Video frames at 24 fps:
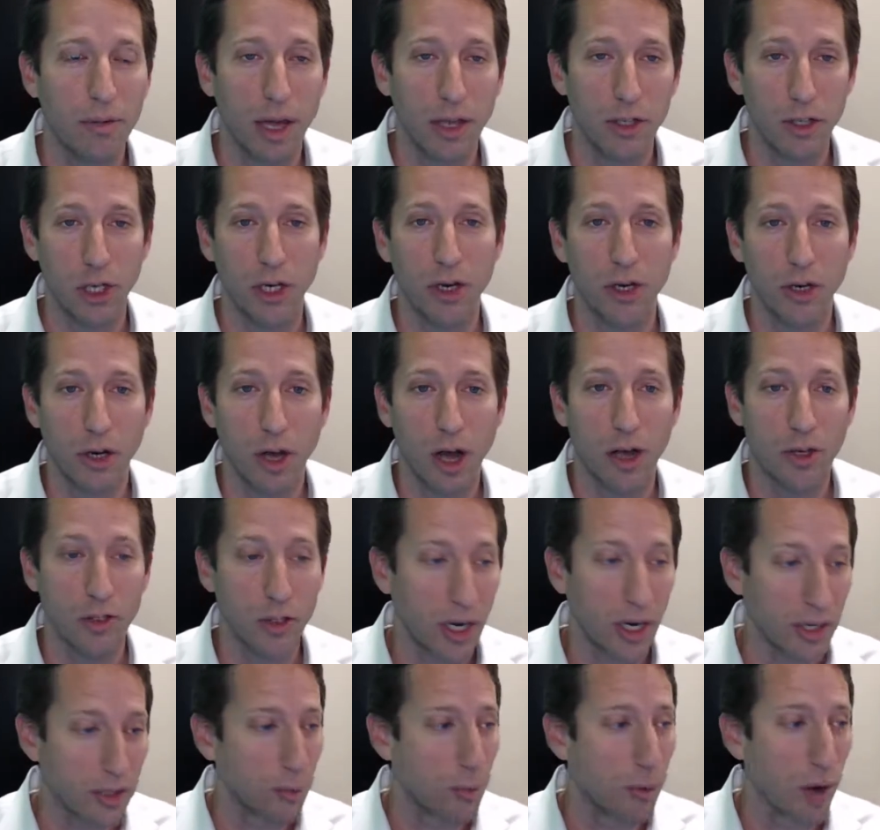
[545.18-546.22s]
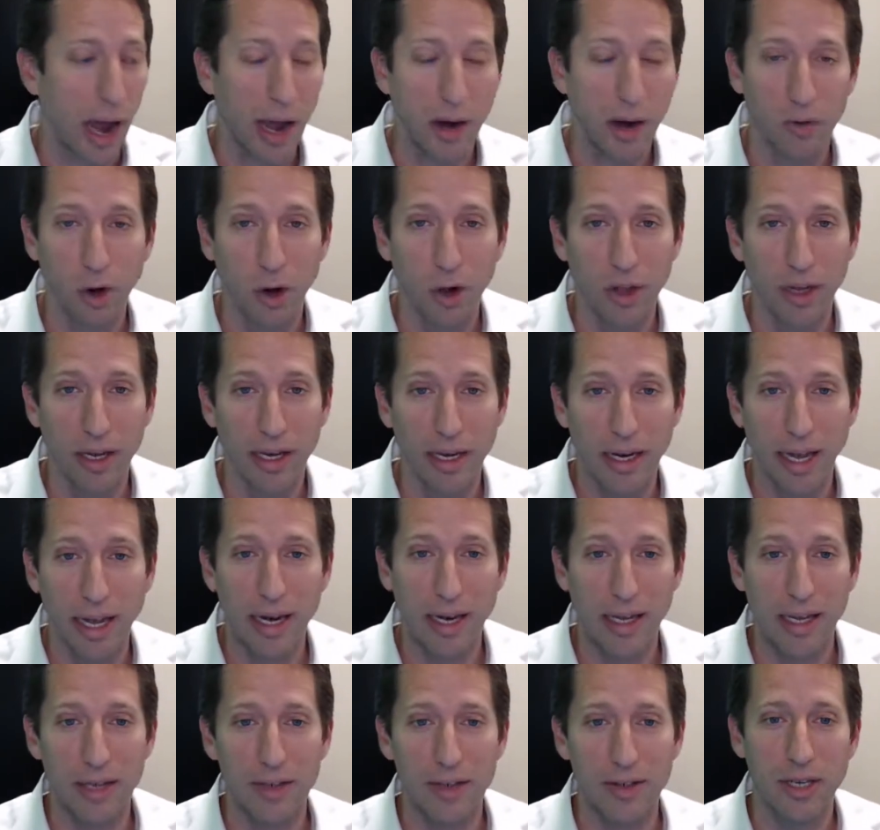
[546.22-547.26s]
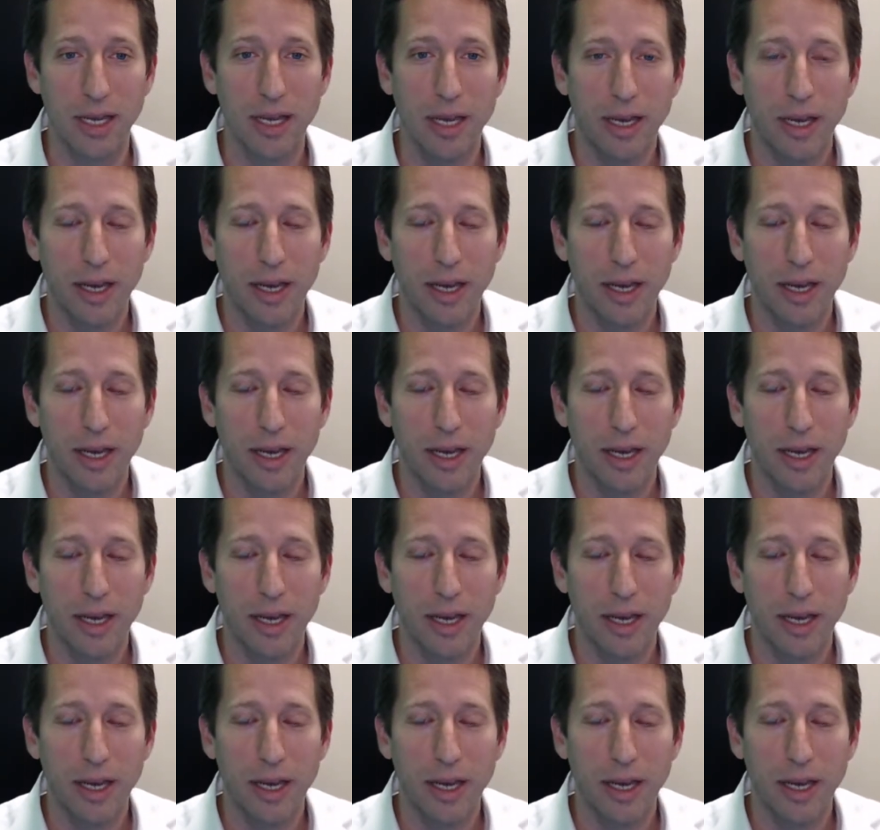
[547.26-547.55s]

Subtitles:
general contractor, Brian Rowland, and his